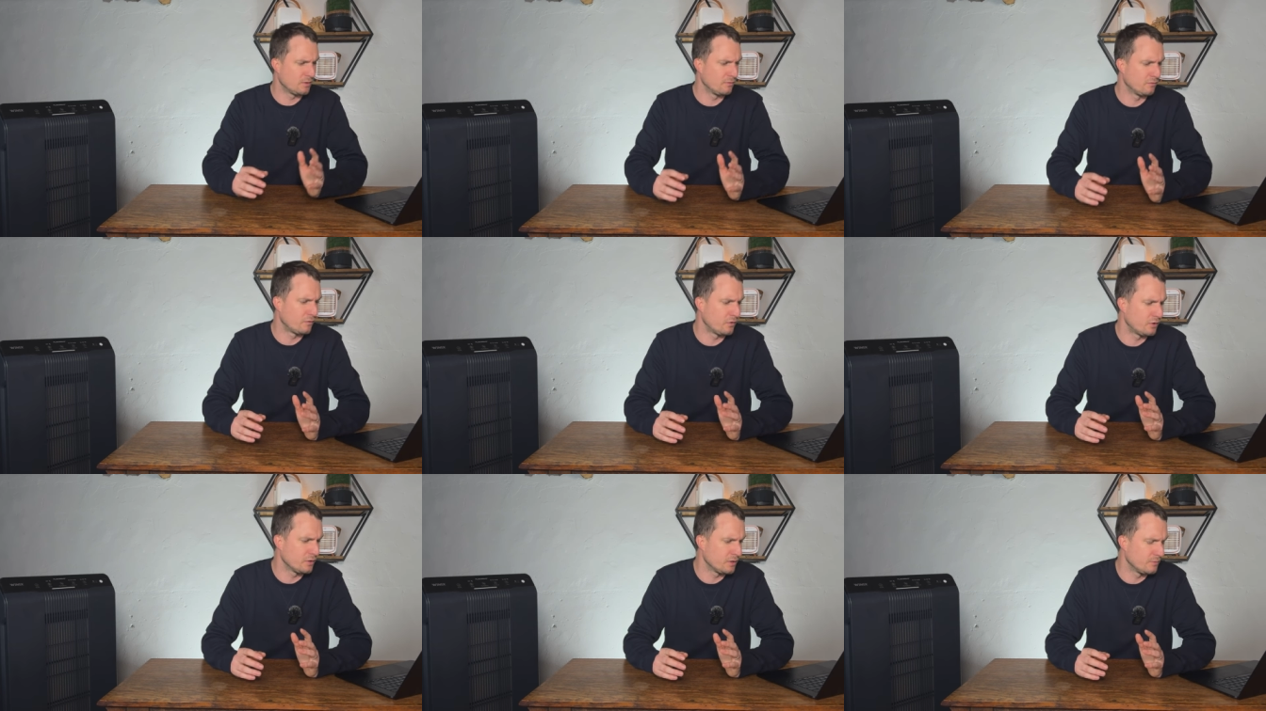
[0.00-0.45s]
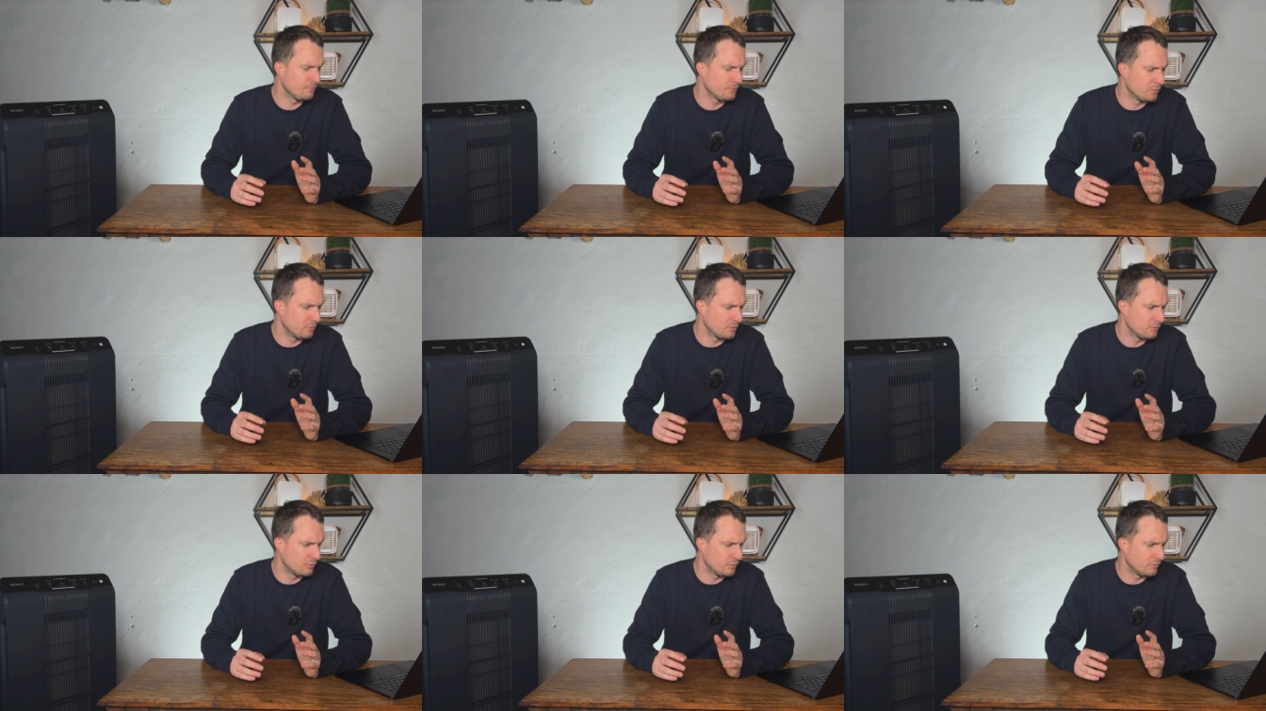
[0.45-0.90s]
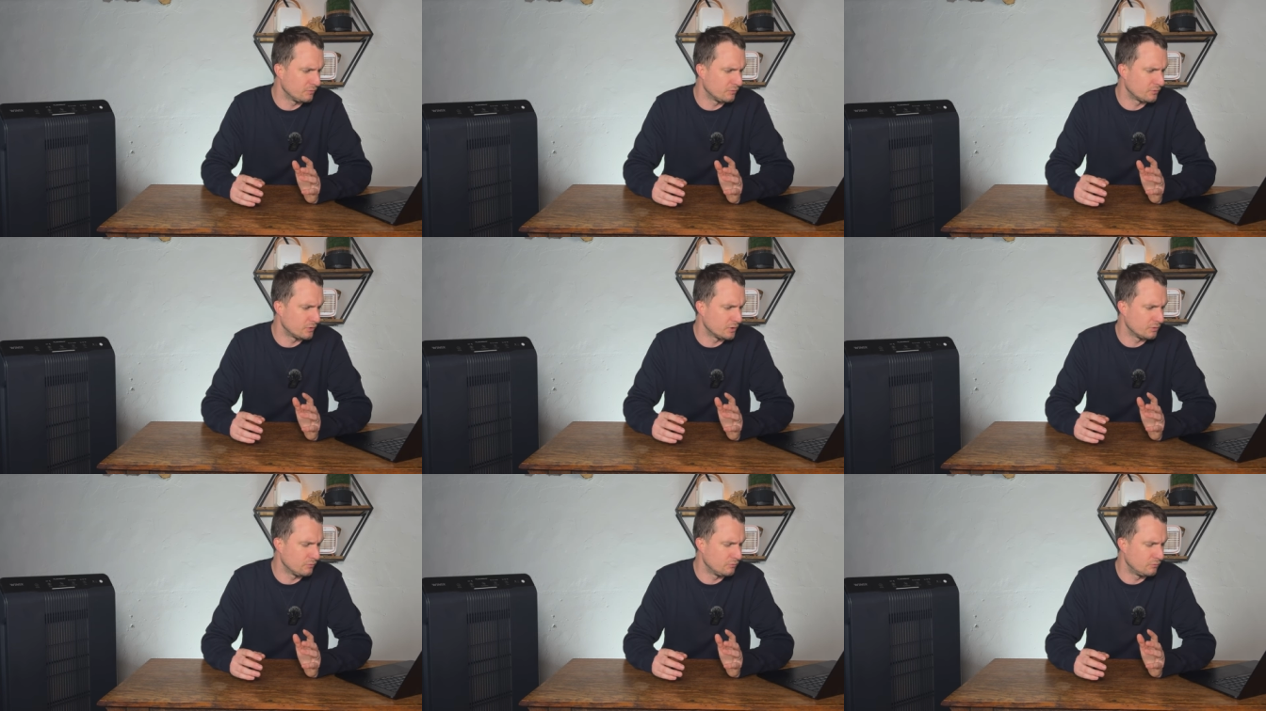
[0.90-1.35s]
Levoit that we've
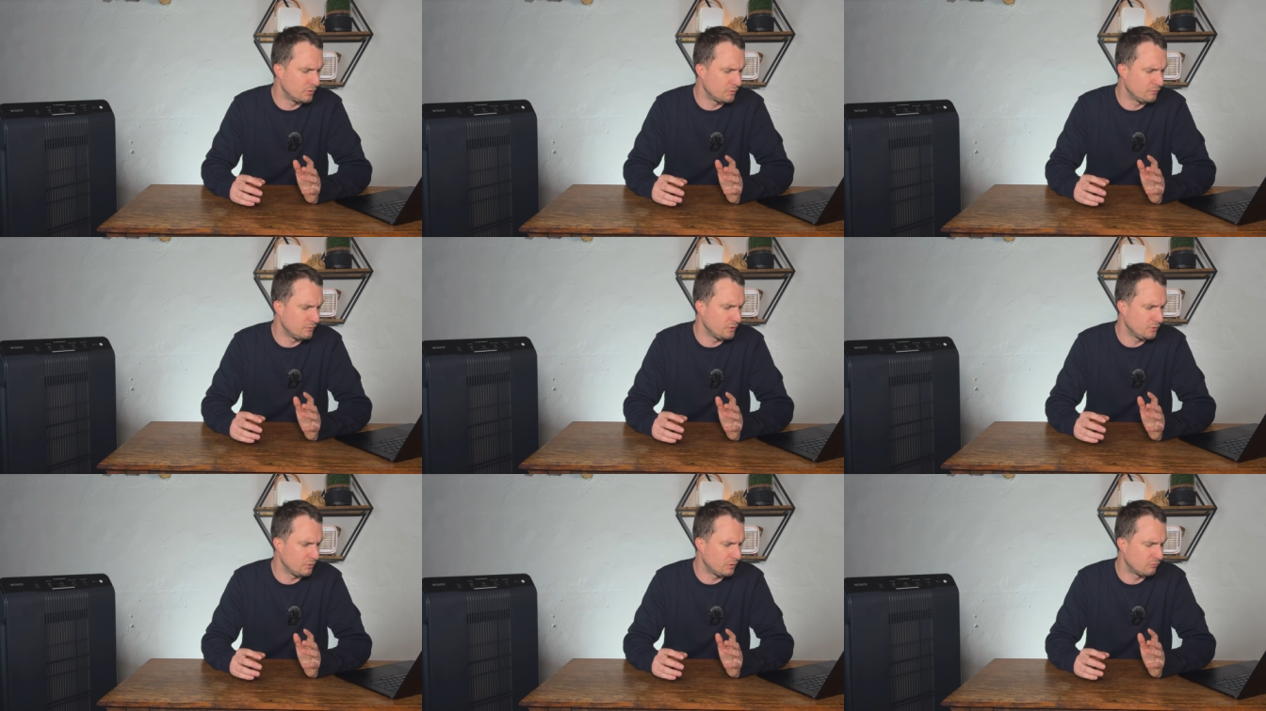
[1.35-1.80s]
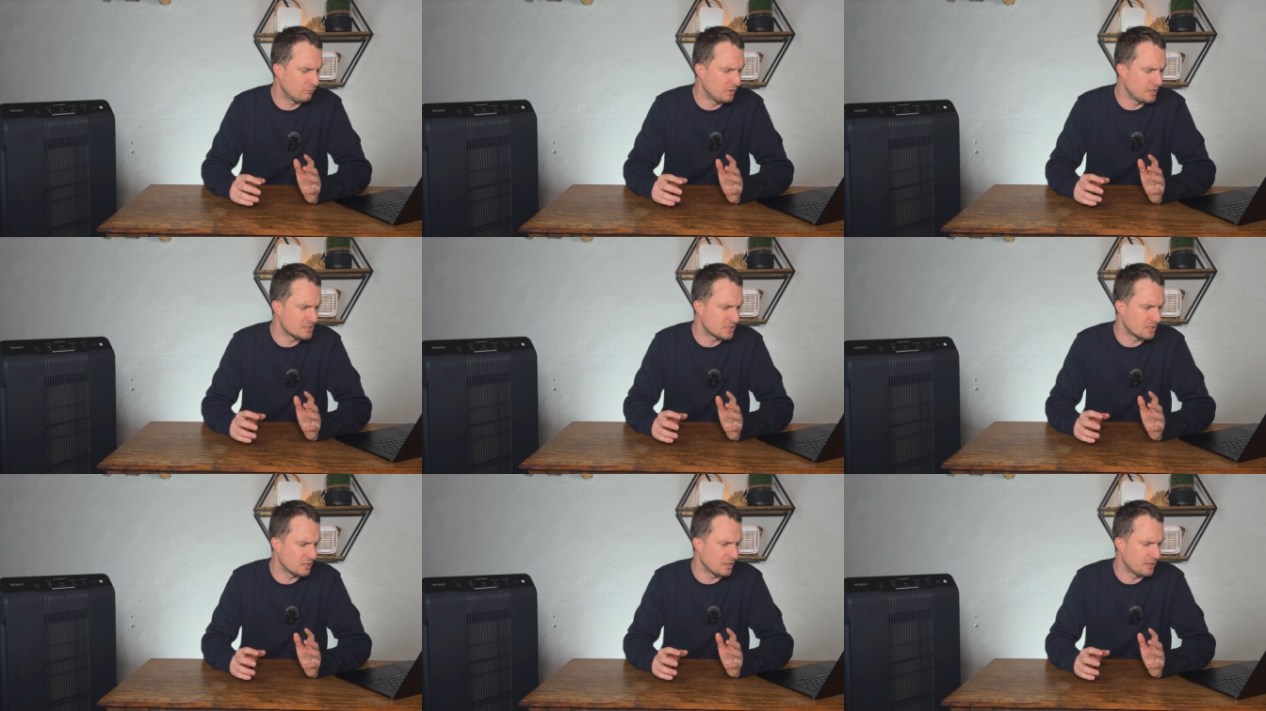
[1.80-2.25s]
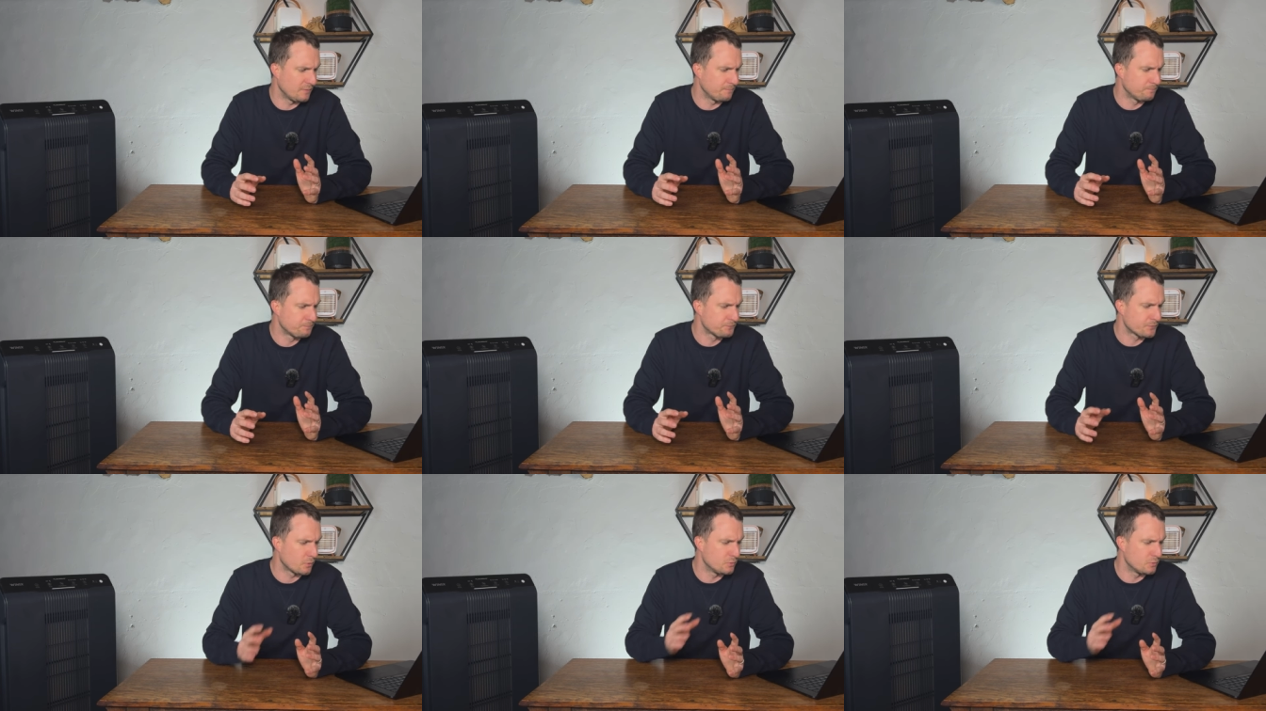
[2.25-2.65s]
re reviewed recently,